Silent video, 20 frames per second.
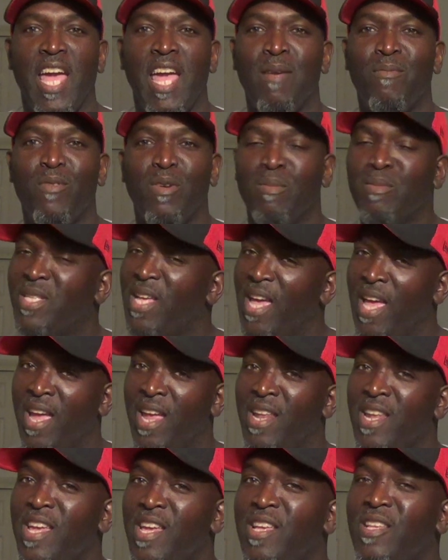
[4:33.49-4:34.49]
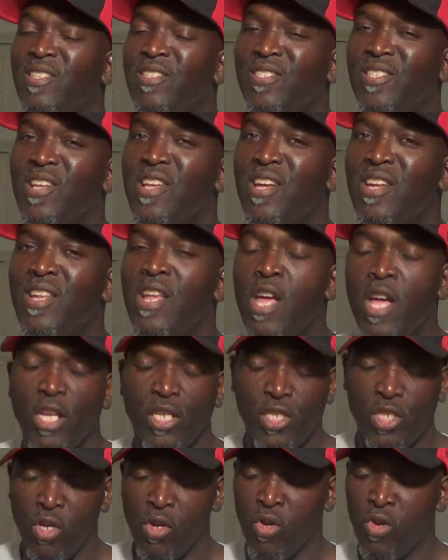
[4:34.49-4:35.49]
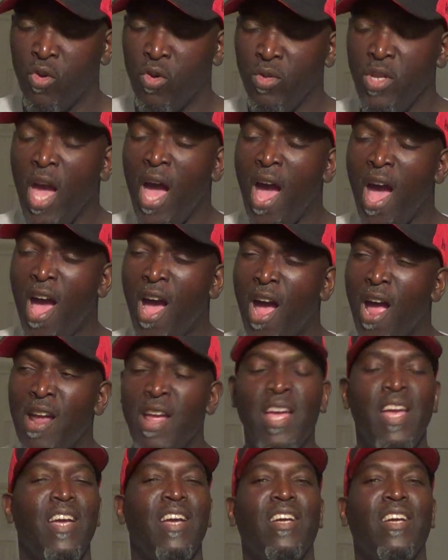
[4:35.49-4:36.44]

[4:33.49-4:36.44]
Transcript: Abrams and his son, Junior,